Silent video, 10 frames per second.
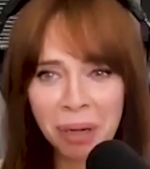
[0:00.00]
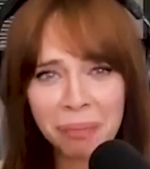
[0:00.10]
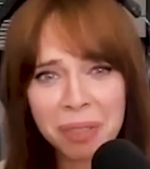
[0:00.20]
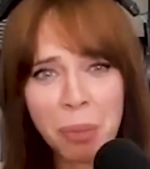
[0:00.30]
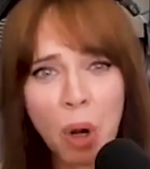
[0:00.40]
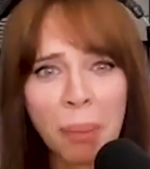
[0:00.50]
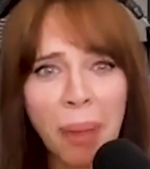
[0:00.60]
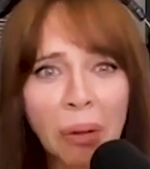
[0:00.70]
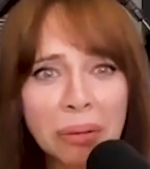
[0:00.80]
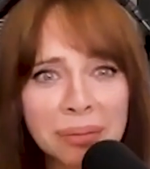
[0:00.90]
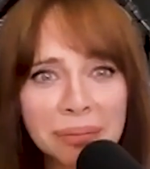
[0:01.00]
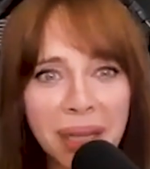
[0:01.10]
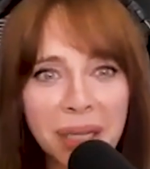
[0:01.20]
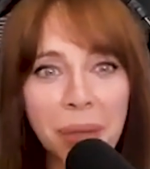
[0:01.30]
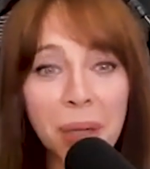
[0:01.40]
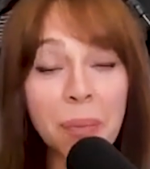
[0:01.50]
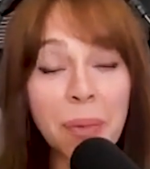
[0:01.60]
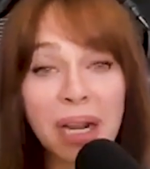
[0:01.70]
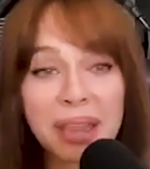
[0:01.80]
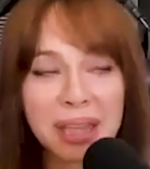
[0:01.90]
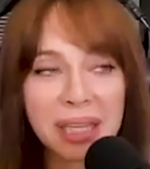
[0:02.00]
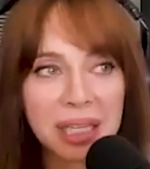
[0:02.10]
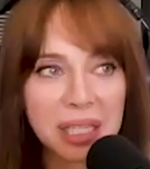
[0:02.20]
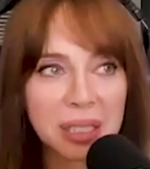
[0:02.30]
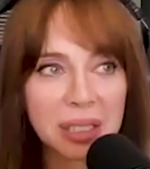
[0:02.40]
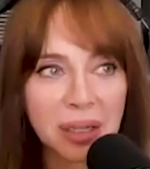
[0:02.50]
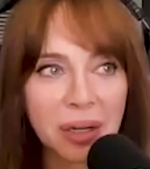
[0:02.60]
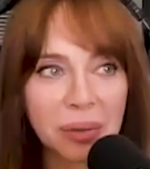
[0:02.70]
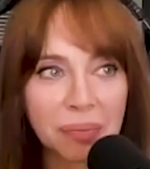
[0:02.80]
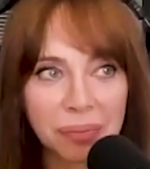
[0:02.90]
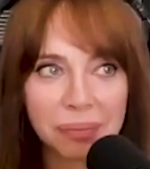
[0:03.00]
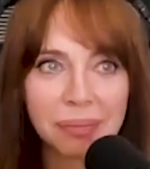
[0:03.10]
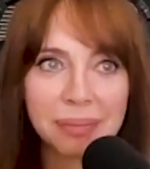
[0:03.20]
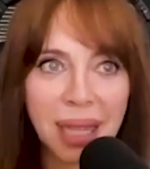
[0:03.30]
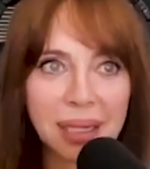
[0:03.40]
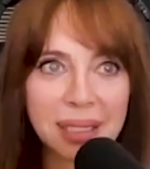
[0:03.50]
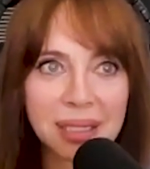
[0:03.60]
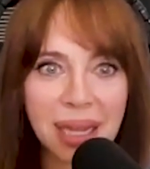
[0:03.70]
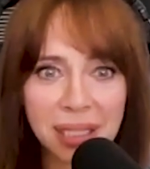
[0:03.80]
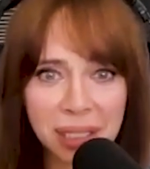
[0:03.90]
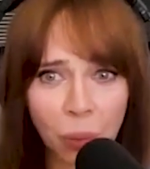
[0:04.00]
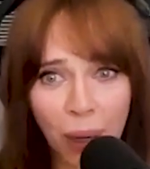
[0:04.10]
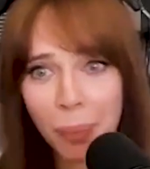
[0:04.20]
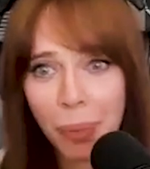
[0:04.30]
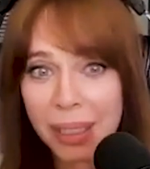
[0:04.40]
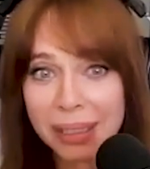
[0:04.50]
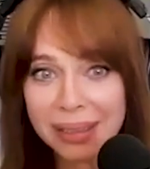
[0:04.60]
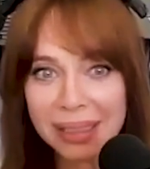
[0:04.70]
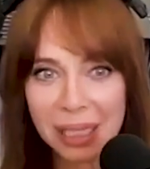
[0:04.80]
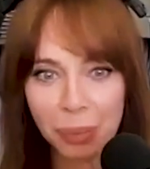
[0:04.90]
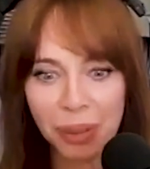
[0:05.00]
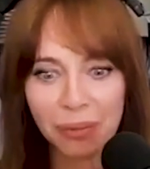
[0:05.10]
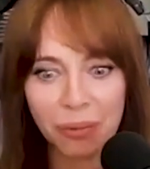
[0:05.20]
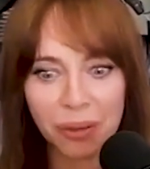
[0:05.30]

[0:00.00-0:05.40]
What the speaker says: going to smoke them out, make them hunt. And I think it's, that's a weapon keeping.